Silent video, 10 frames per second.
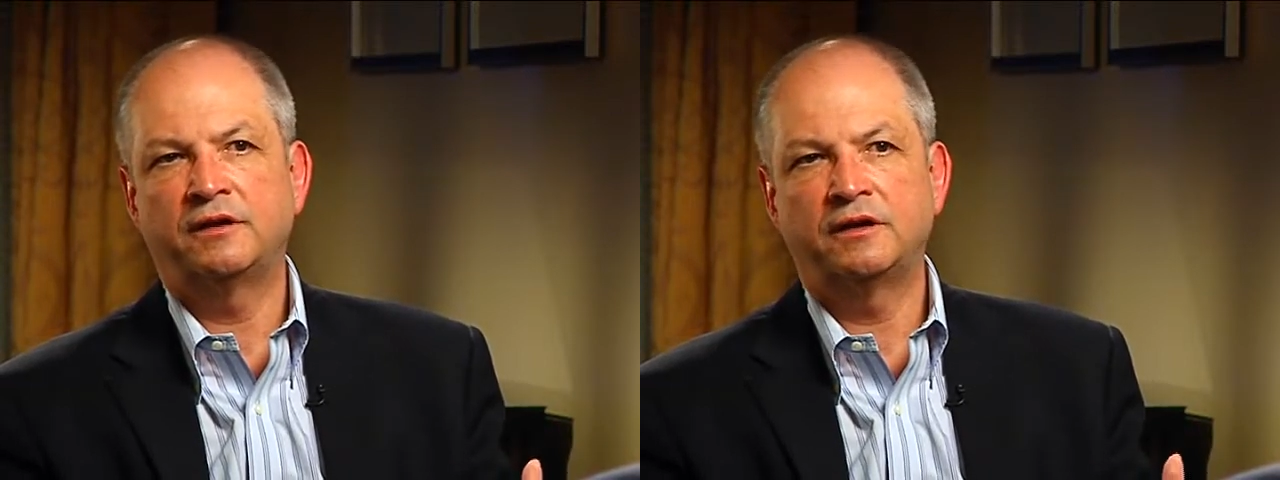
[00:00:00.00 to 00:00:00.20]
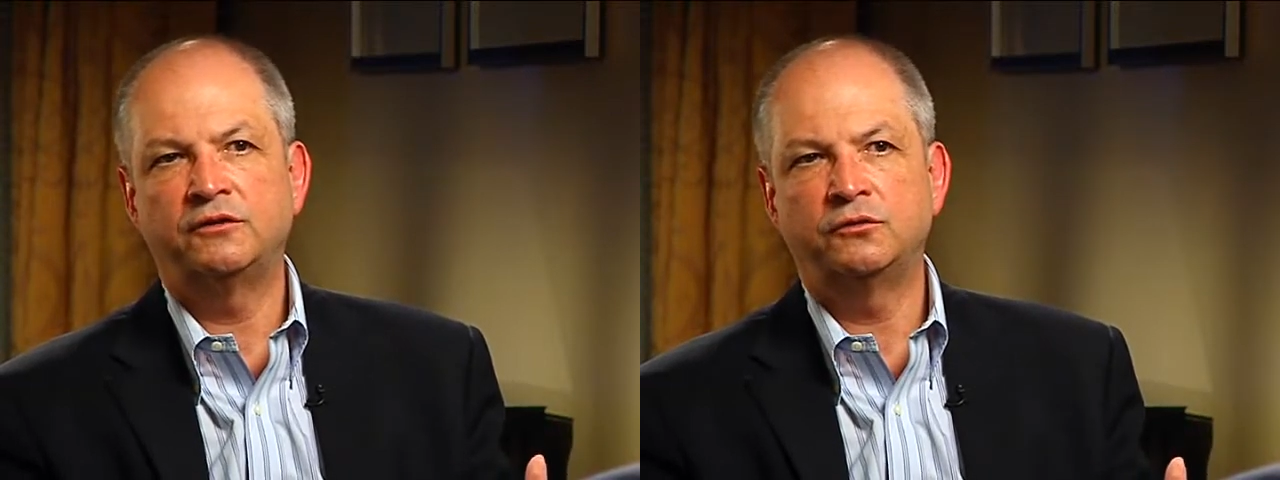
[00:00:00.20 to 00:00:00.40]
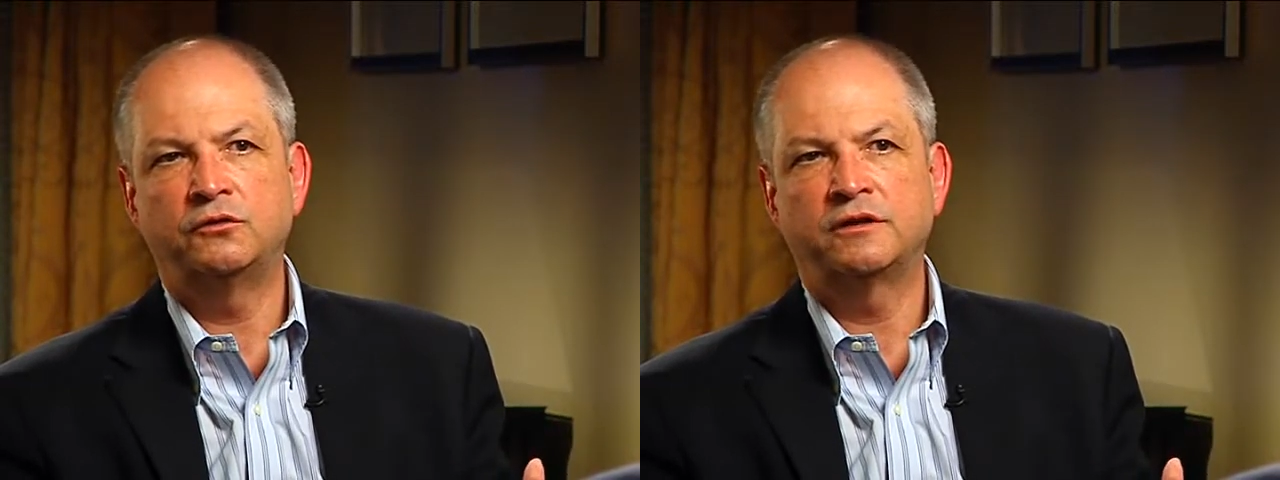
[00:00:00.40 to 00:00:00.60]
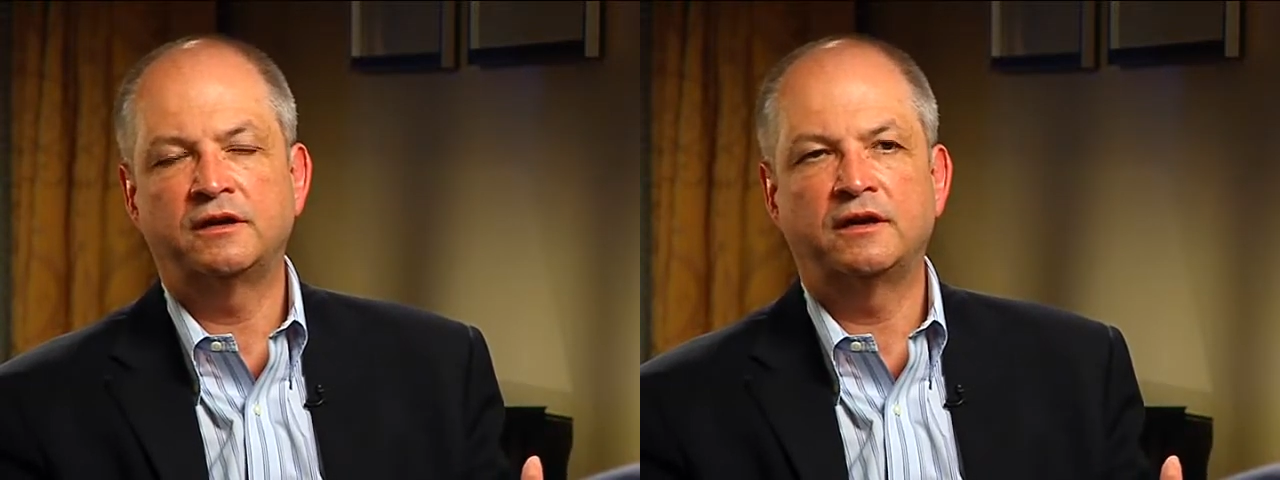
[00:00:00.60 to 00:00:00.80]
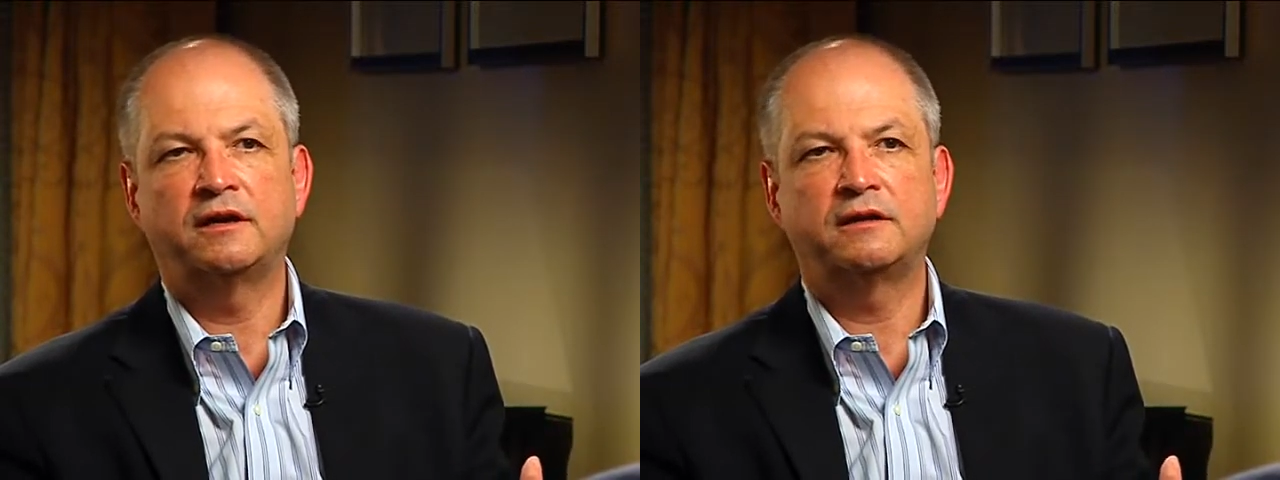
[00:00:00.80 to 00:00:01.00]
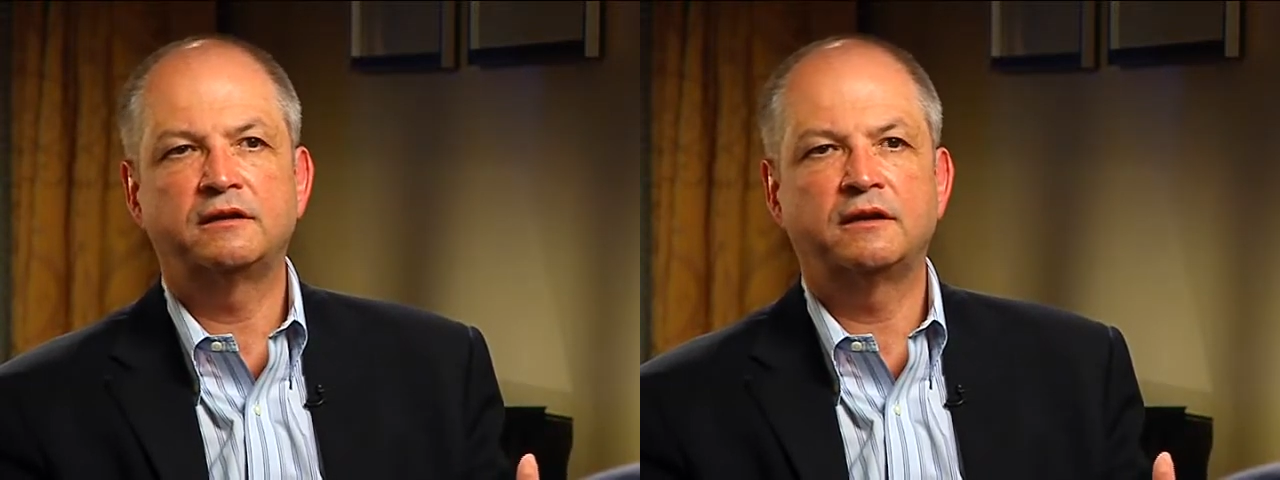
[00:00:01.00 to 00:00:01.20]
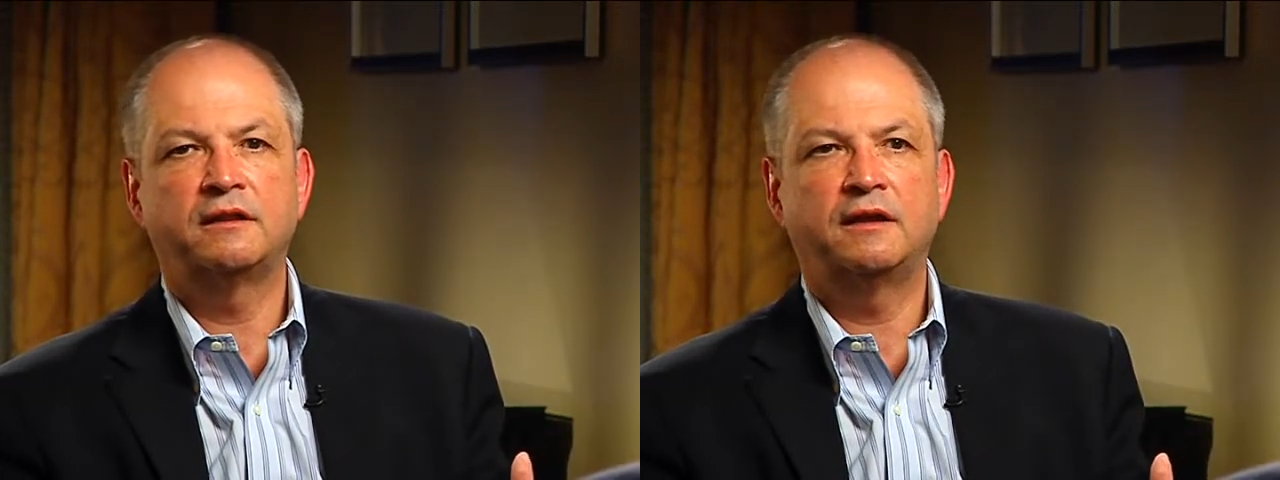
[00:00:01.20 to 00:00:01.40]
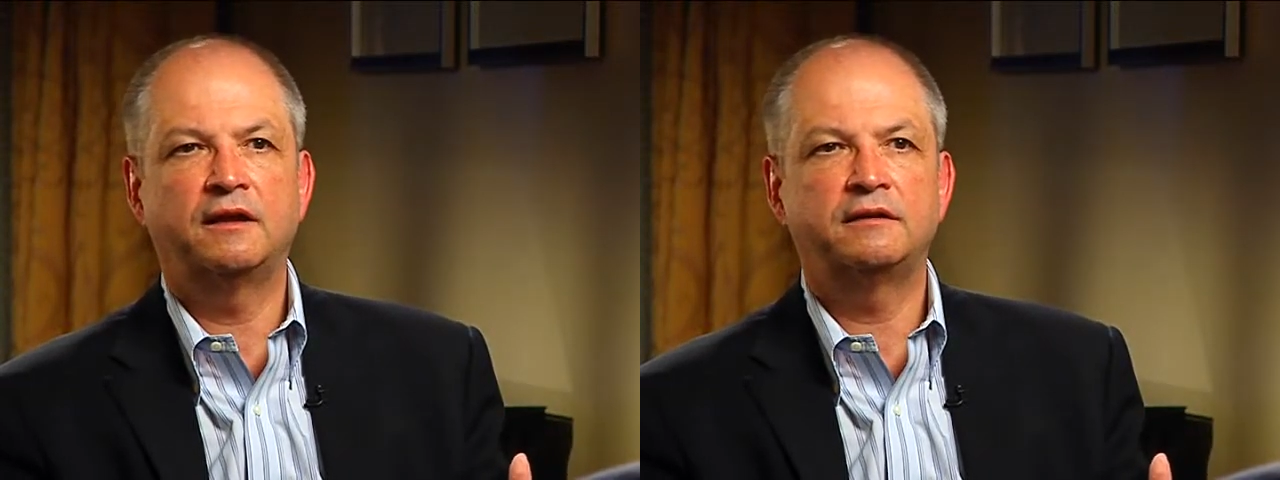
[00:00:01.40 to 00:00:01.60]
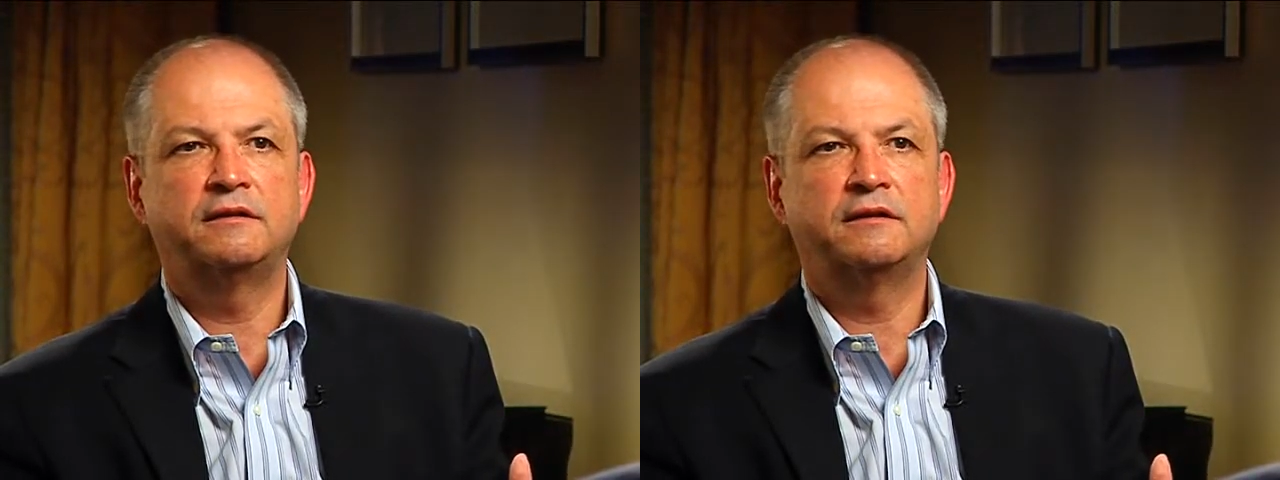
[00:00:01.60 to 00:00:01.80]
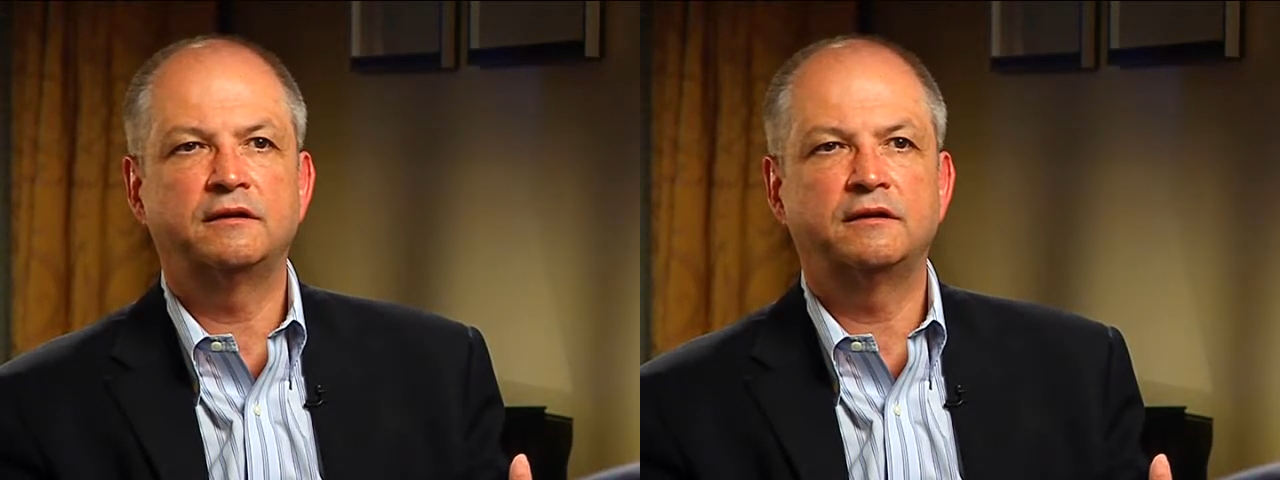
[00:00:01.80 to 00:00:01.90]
that I do look at that